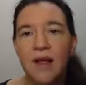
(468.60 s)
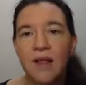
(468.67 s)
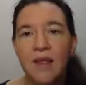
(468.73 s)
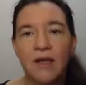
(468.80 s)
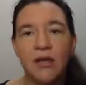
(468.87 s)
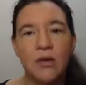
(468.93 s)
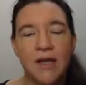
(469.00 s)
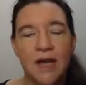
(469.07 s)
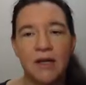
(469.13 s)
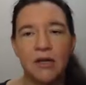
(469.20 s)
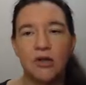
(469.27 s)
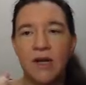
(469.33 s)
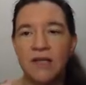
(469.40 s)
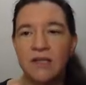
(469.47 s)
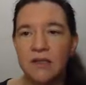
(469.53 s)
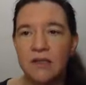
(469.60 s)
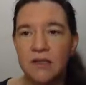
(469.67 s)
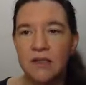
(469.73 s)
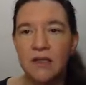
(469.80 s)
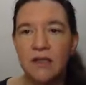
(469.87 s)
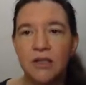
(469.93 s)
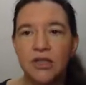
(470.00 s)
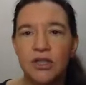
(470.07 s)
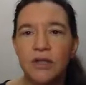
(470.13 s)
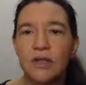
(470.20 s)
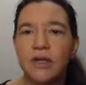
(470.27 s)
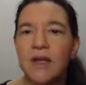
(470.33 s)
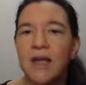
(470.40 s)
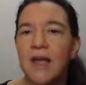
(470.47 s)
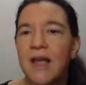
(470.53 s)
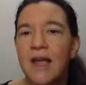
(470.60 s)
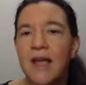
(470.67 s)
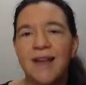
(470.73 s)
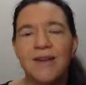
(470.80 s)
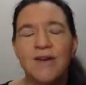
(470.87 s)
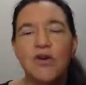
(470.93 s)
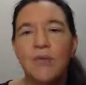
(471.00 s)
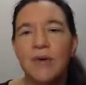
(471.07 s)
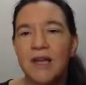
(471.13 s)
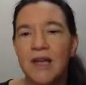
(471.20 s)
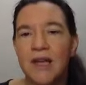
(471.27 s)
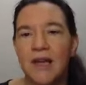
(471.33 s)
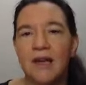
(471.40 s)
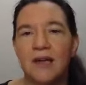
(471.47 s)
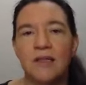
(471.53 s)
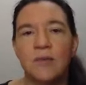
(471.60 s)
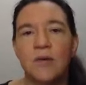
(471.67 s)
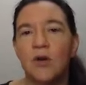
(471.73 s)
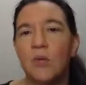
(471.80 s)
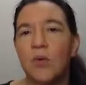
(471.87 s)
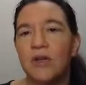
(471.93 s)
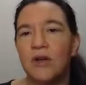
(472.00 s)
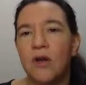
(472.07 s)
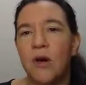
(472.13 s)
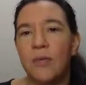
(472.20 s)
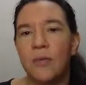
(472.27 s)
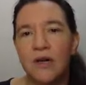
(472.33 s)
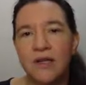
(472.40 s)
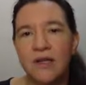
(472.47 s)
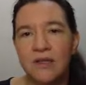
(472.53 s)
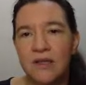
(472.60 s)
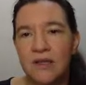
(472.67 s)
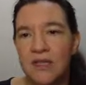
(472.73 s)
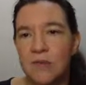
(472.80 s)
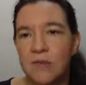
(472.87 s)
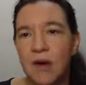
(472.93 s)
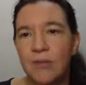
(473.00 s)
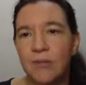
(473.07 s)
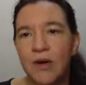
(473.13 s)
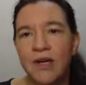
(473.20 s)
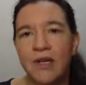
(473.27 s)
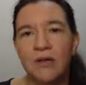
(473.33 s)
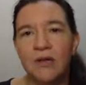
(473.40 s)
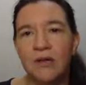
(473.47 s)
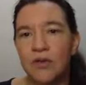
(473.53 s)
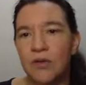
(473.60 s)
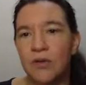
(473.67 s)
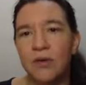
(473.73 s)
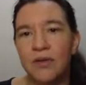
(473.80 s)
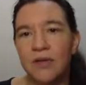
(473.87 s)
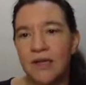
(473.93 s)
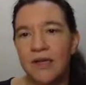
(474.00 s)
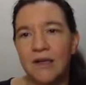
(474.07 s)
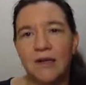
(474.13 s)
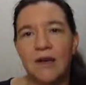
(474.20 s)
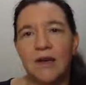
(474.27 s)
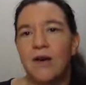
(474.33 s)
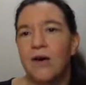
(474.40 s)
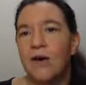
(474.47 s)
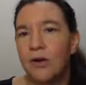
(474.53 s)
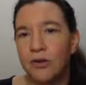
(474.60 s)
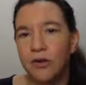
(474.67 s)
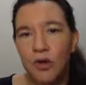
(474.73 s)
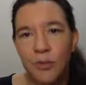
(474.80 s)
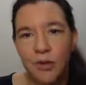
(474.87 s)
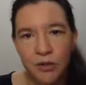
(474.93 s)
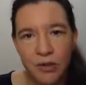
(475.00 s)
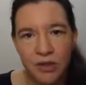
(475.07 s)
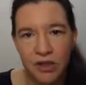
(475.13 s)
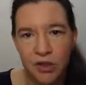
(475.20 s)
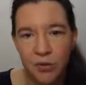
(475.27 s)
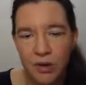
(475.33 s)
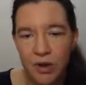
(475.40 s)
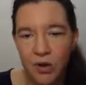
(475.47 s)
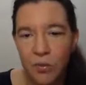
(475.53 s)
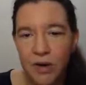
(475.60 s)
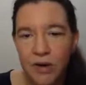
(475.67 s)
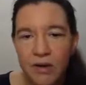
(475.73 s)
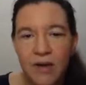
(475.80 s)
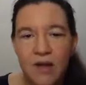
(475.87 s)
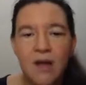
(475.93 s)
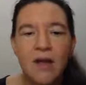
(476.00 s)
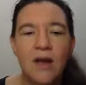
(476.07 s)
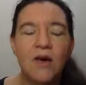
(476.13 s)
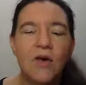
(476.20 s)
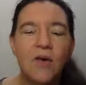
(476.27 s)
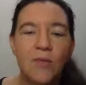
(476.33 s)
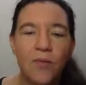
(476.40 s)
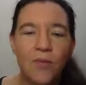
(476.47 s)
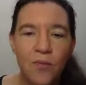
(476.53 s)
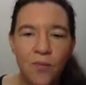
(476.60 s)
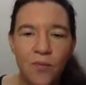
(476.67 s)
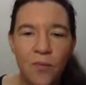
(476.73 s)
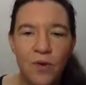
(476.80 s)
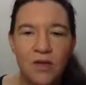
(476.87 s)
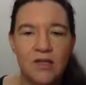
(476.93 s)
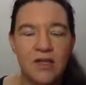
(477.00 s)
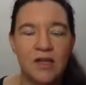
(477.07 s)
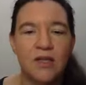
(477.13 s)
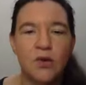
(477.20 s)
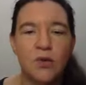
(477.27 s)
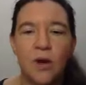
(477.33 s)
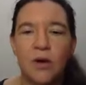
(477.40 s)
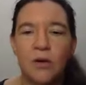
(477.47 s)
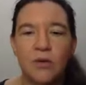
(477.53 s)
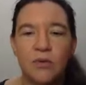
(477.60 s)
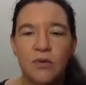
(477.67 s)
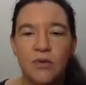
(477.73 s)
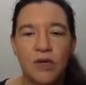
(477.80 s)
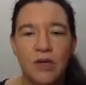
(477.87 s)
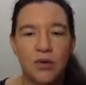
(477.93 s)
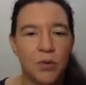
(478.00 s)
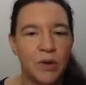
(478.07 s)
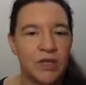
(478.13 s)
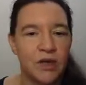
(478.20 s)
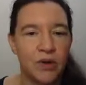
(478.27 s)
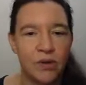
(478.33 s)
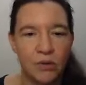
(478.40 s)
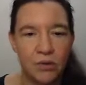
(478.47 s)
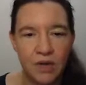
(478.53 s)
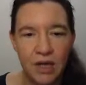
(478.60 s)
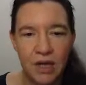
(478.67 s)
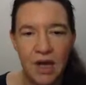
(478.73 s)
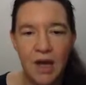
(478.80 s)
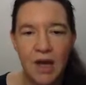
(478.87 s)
then you can trust the signature, and nobody cares about what operating system upgrade you installed in October 2021 once there's a quantum computer in 2030.